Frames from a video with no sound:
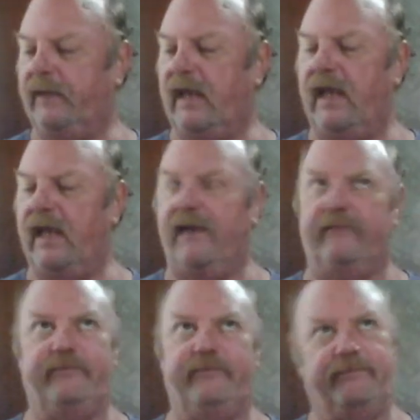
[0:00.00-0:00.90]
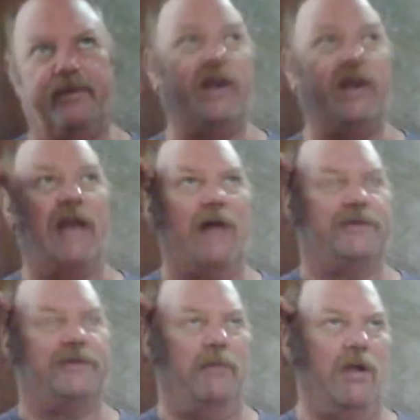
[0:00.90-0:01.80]
have put it
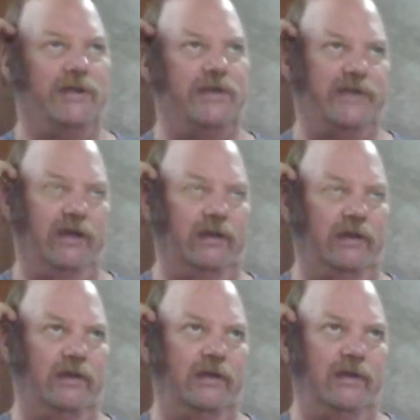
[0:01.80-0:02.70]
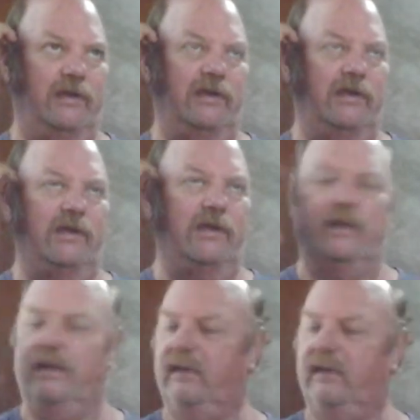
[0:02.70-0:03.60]
out to Maricel
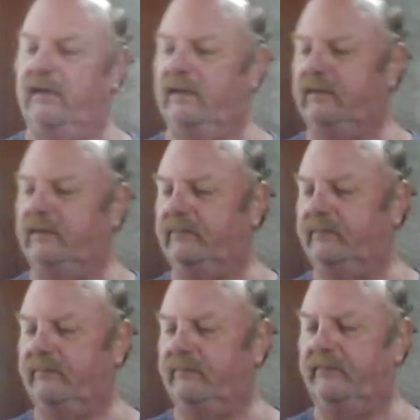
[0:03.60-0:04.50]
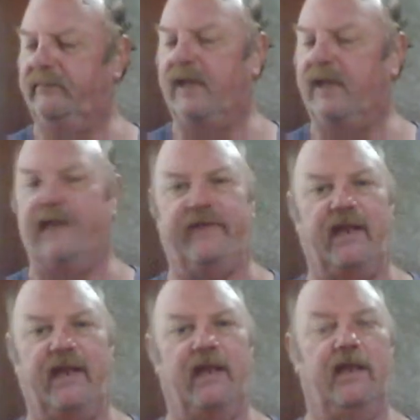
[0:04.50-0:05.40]
uh, that if
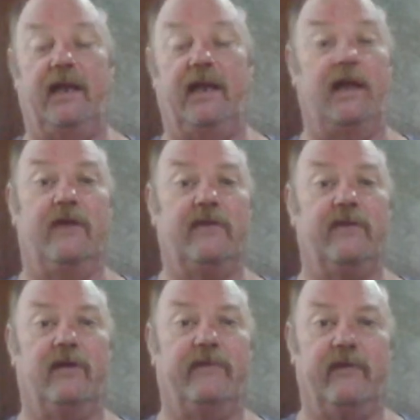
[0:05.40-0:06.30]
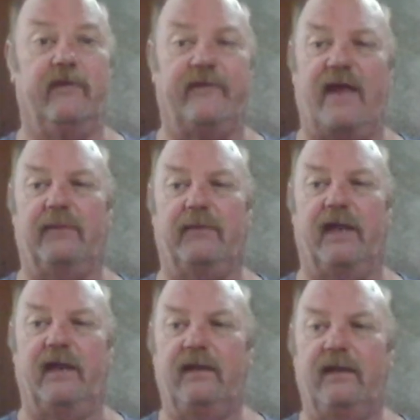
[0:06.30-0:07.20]
any other of her
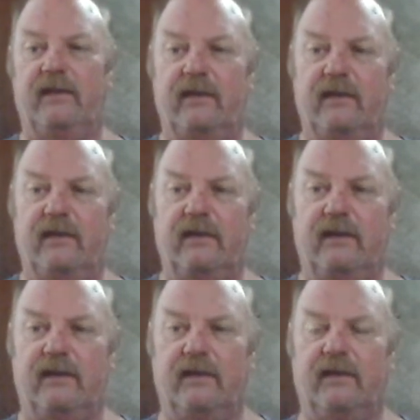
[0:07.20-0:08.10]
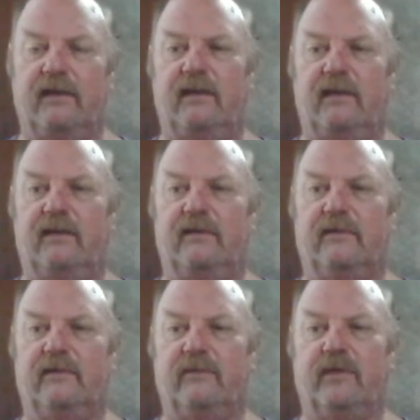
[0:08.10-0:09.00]
family uh,
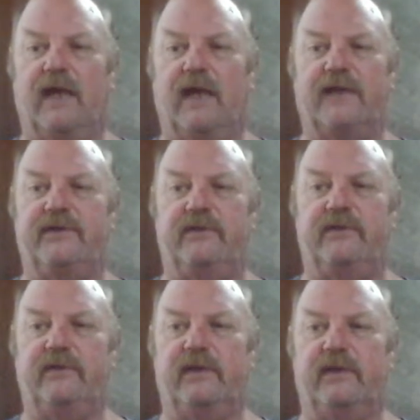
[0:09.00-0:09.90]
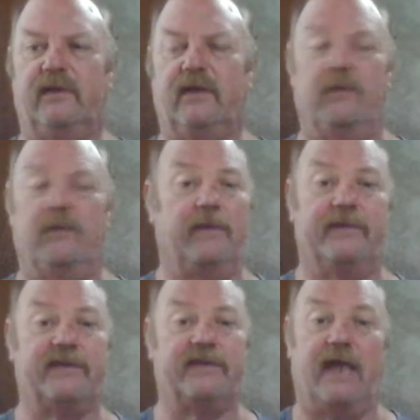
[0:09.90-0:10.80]
would like to come up
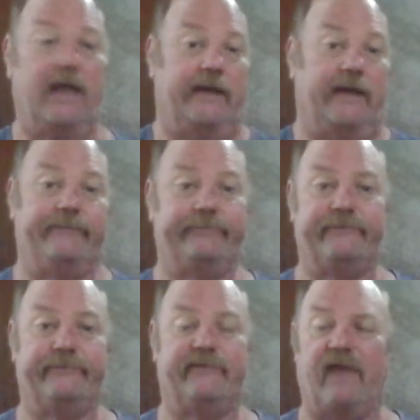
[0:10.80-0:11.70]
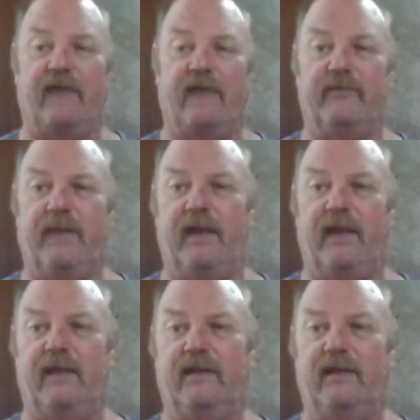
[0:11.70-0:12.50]
and stay in it, fine with me.